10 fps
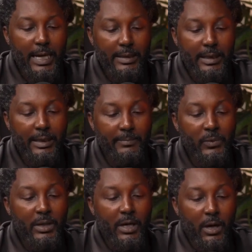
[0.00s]

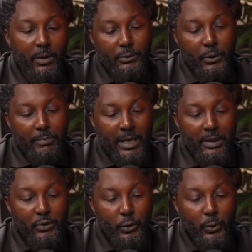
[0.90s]
And also
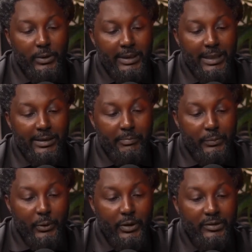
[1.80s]
making sure that the
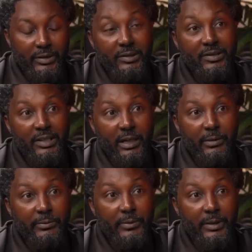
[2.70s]
products in
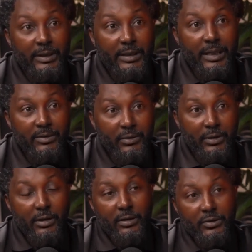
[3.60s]
itself gets
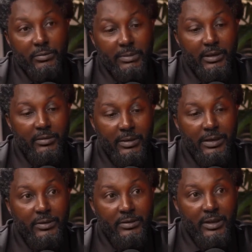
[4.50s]
to the customer
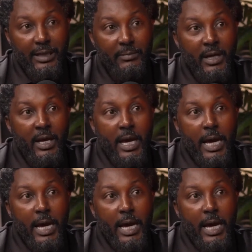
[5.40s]
right on time.